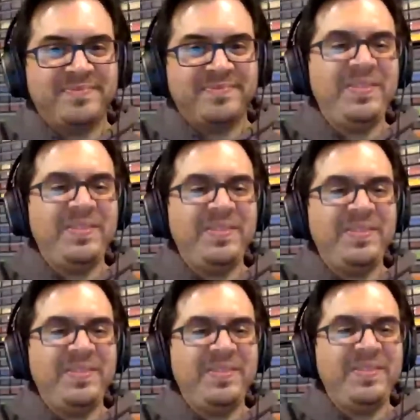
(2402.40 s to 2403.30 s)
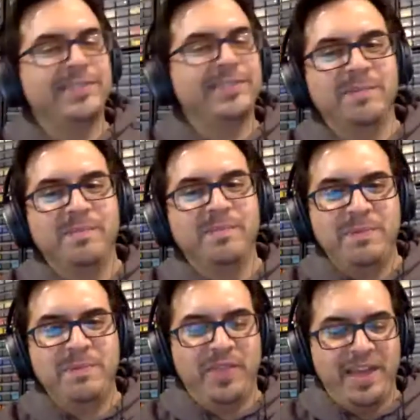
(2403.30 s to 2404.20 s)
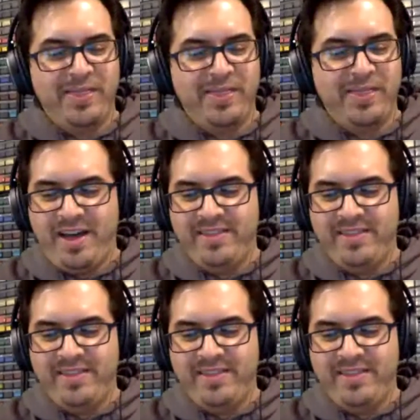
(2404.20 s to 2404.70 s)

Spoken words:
And so there was some people that thought